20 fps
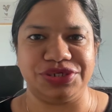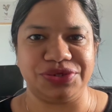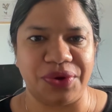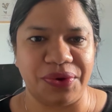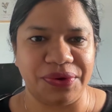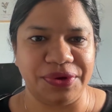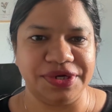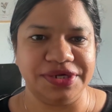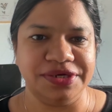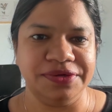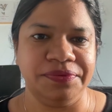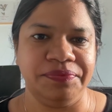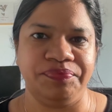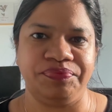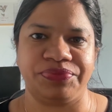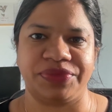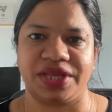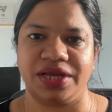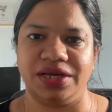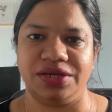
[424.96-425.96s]
code.
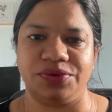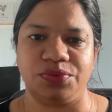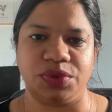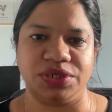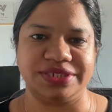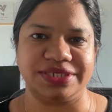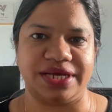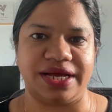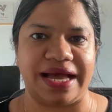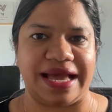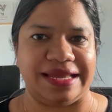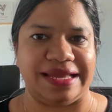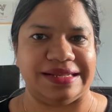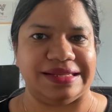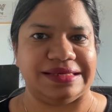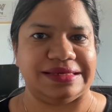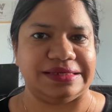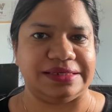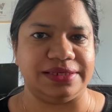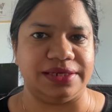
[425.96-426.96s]
It was a
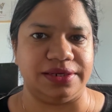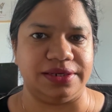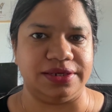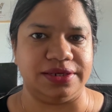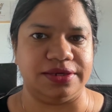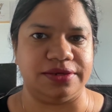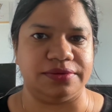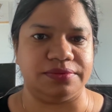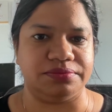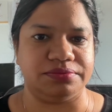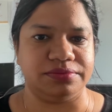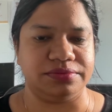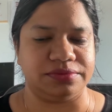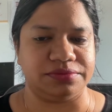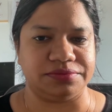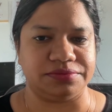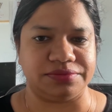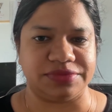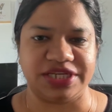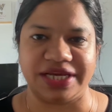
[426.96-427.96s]
highly
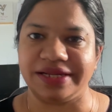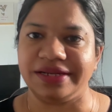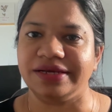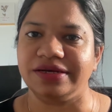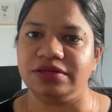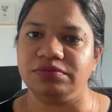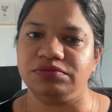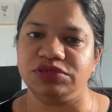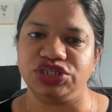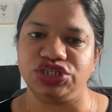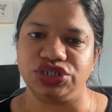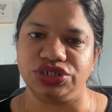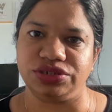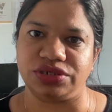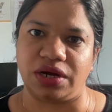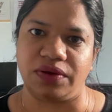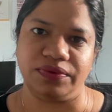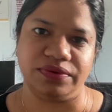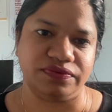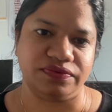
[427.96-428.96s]
technical machine
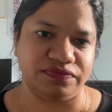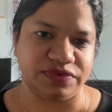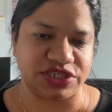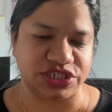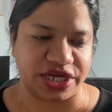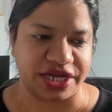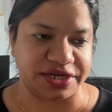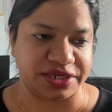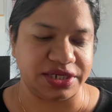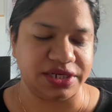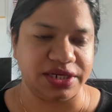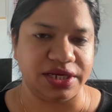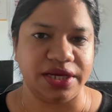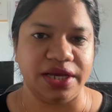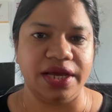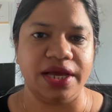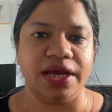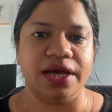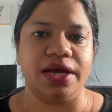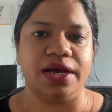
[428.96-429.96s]
round which I did.
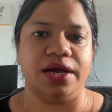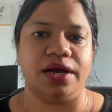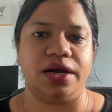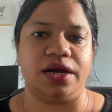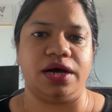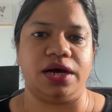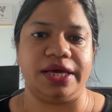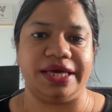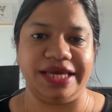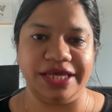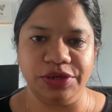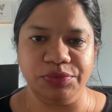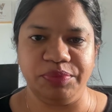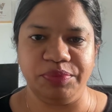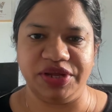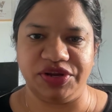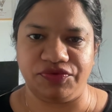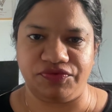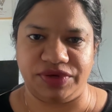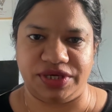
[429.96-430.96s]
In
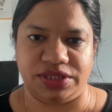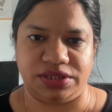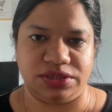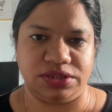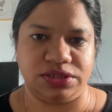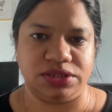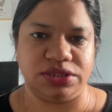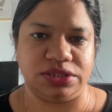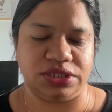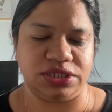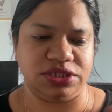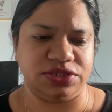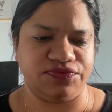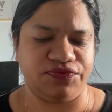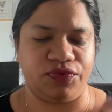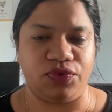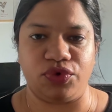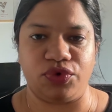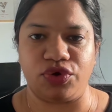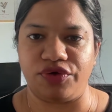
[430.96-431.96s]
between these
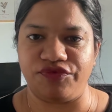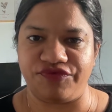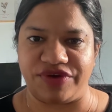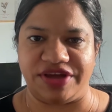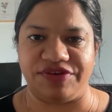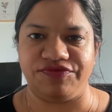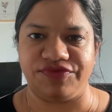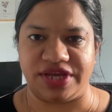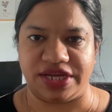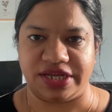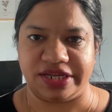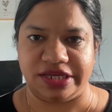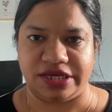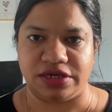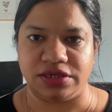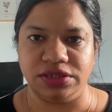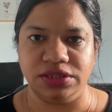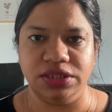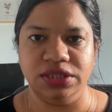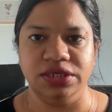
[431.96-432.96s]
4 or 5
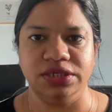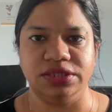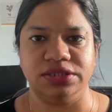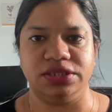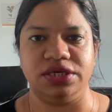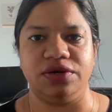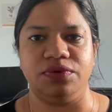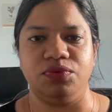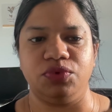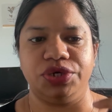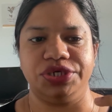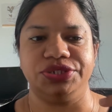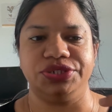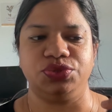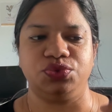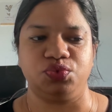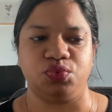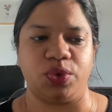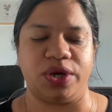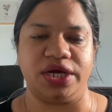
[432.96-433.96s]
technical, there was
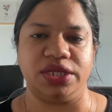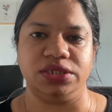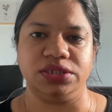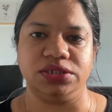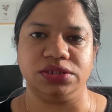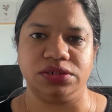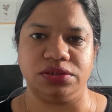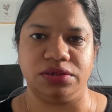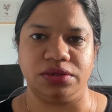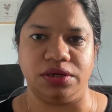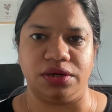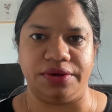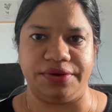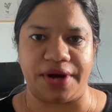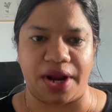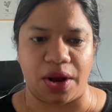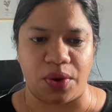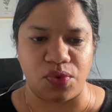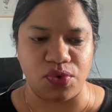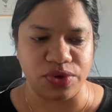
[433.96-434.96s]
one
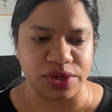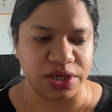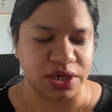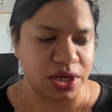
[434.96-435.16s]
round.